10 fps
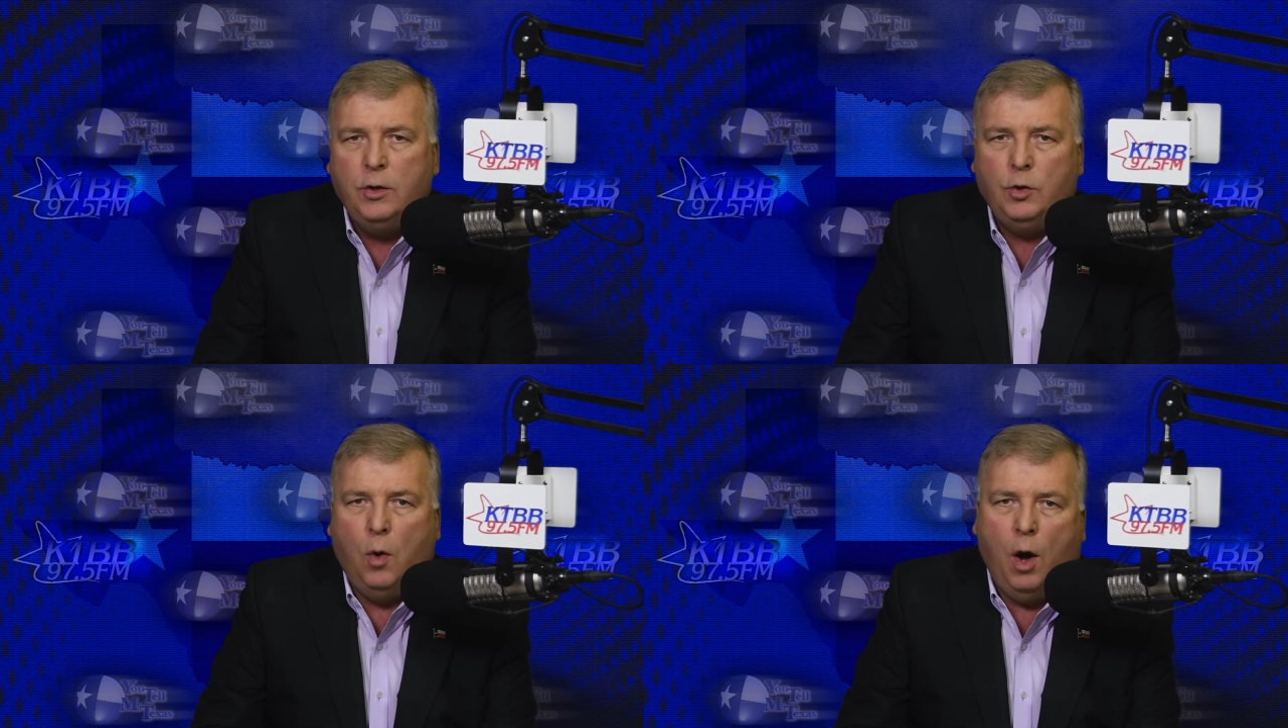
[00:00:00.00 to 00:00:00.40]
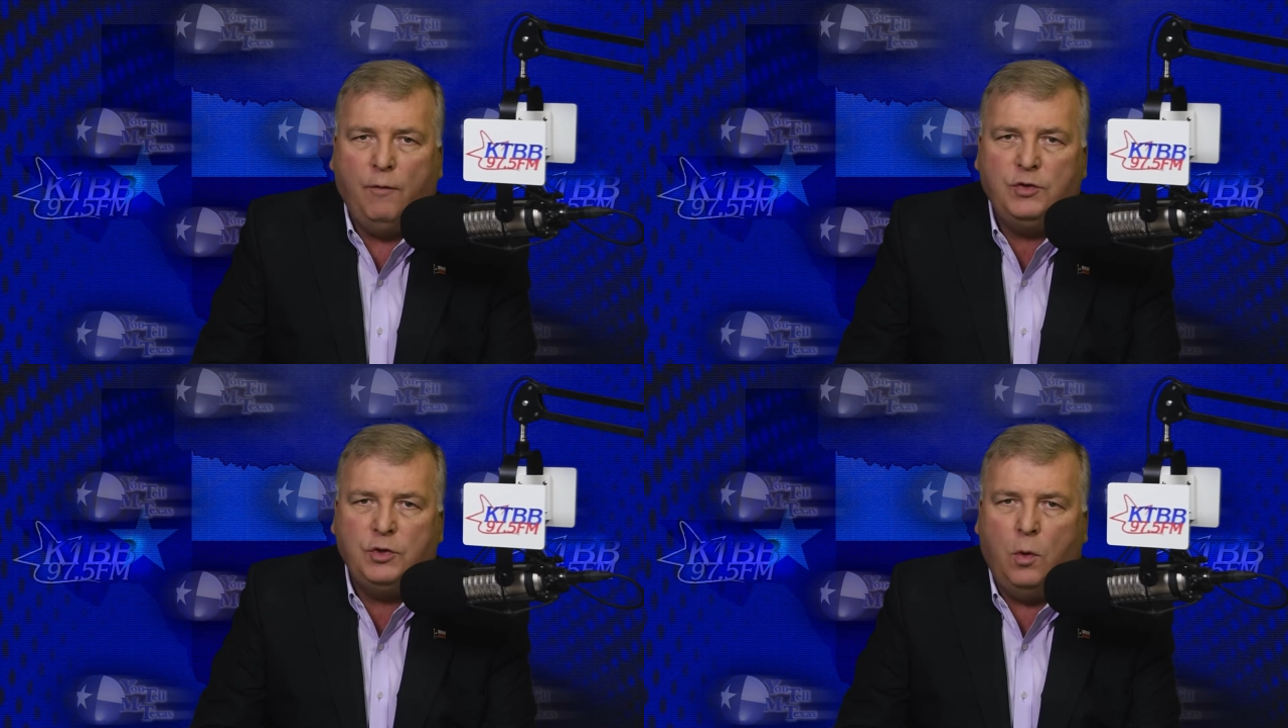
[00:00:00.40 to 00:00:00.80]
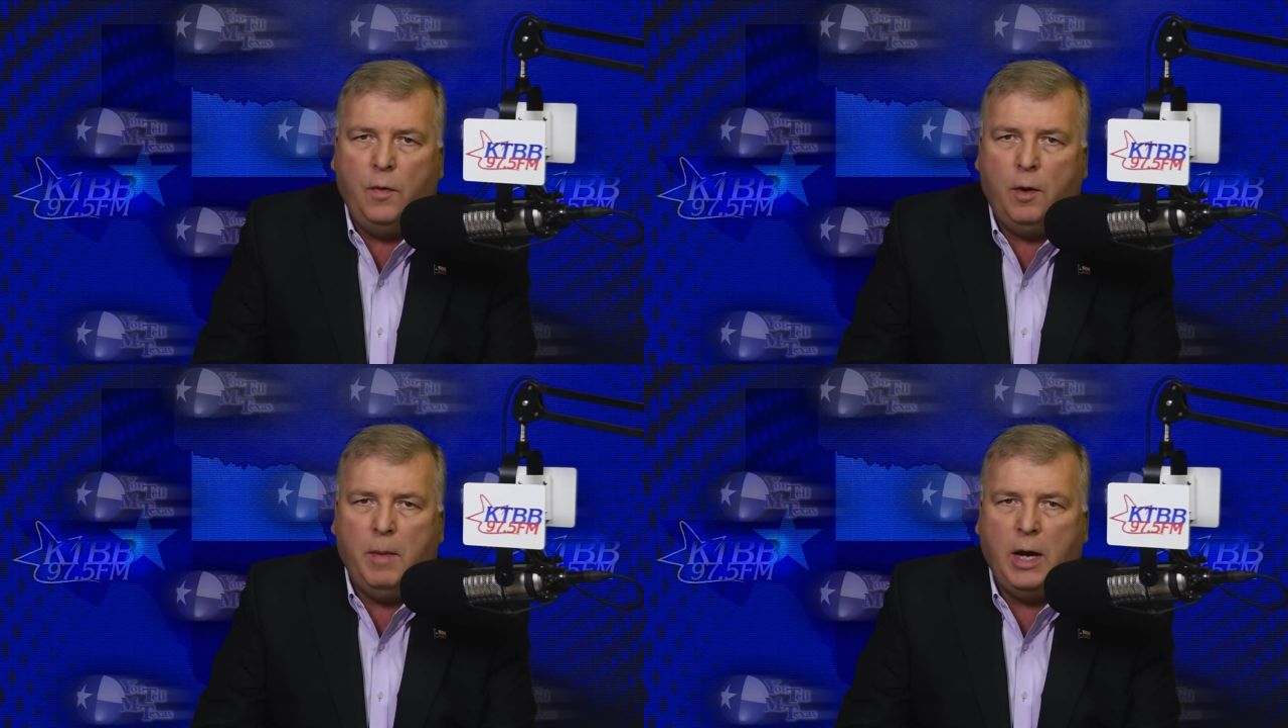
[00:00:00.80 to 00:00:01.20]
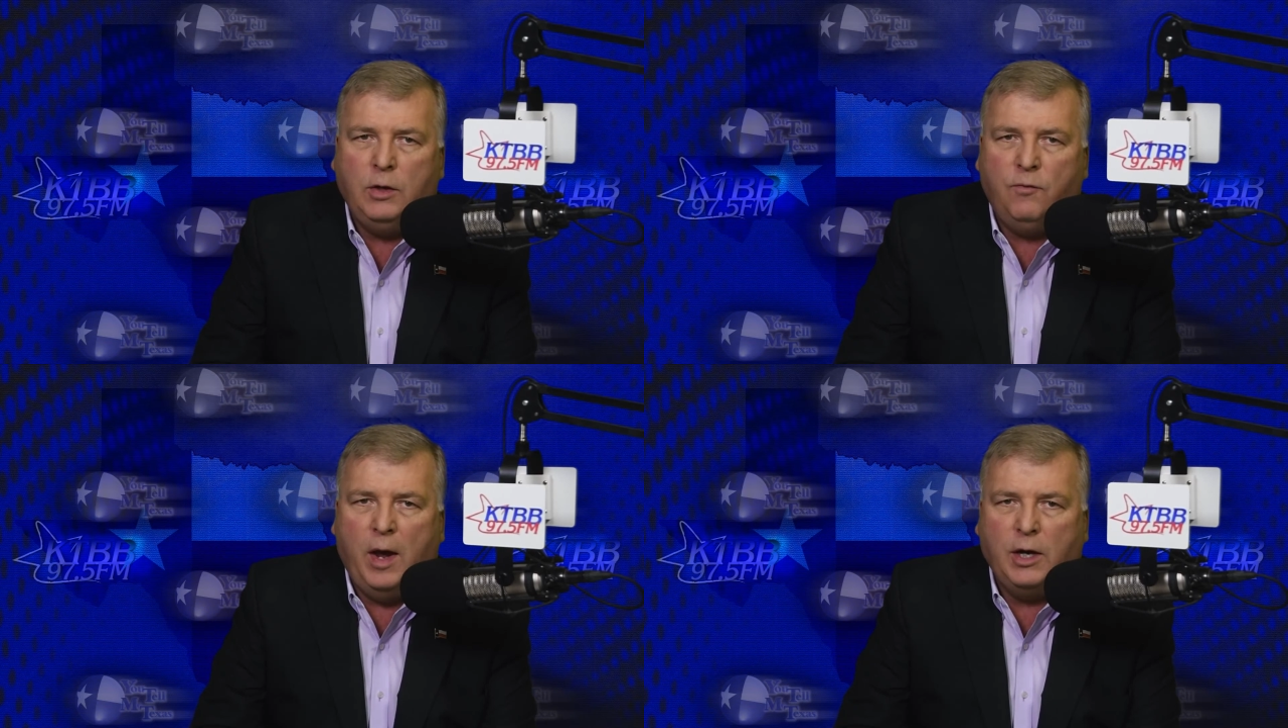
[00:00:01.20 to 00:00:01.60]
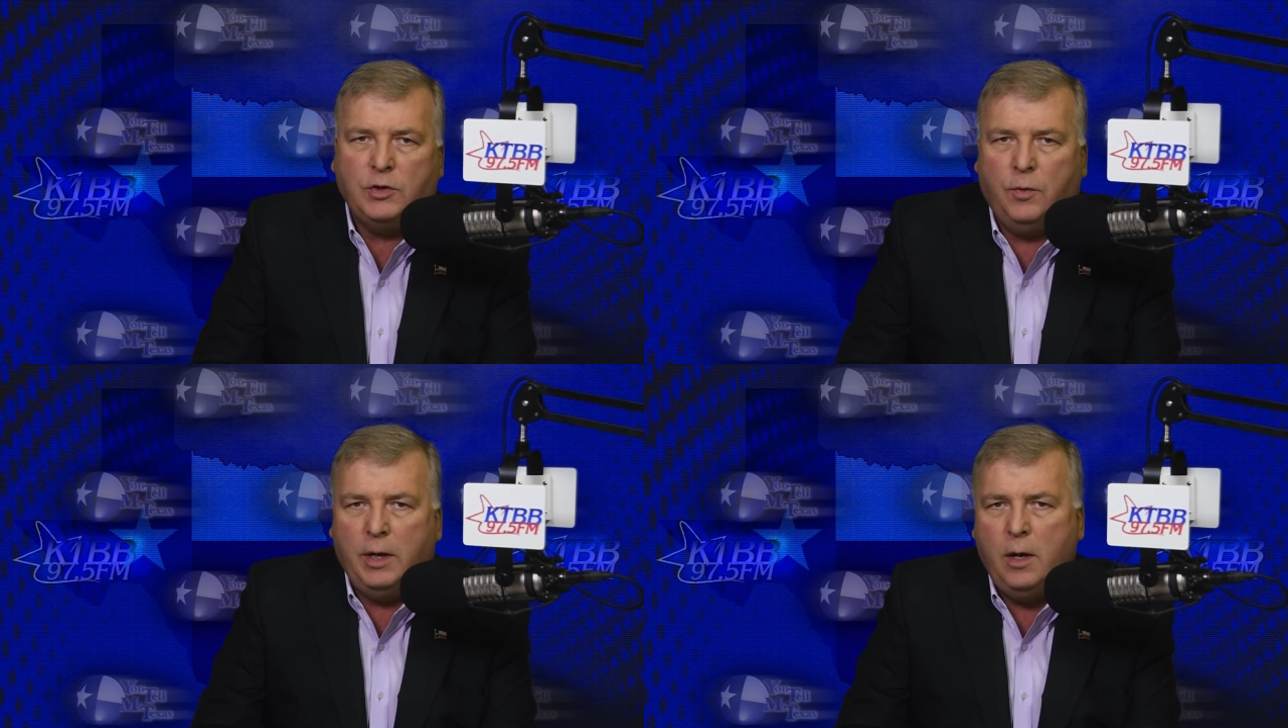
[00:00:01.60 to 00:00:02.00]
to offshore their
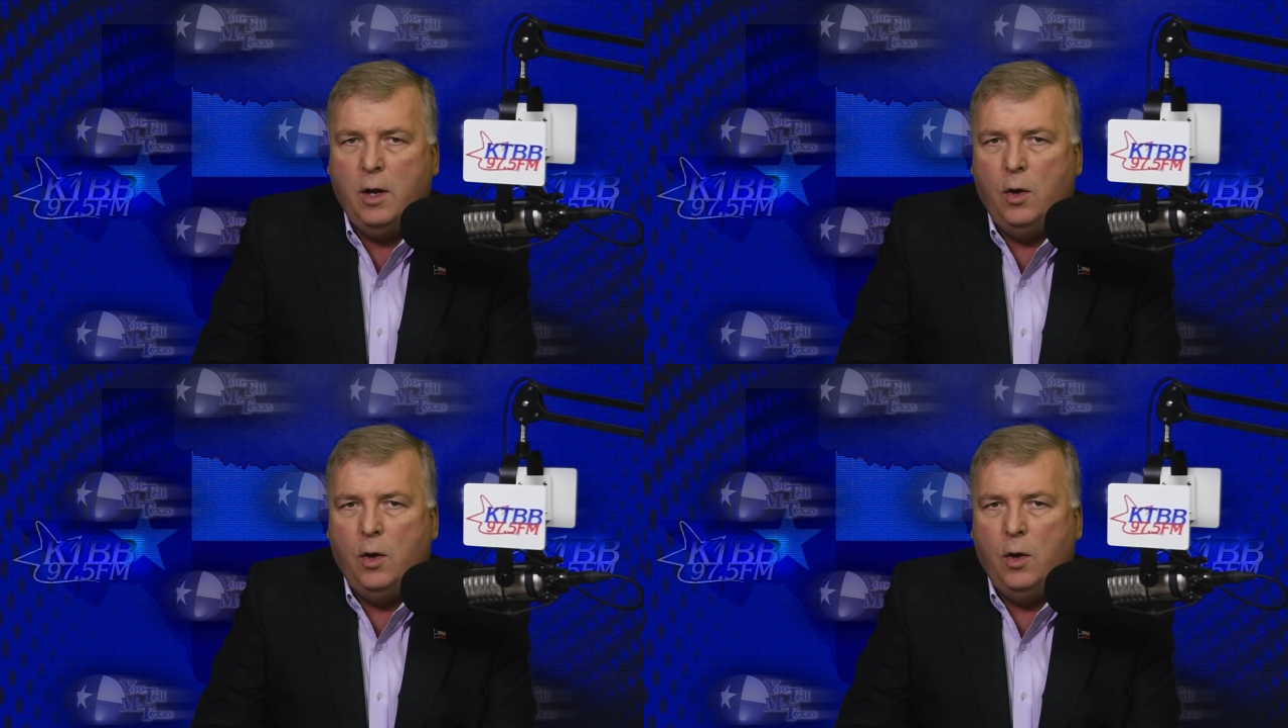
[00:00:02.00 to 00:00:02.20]
manufacturing,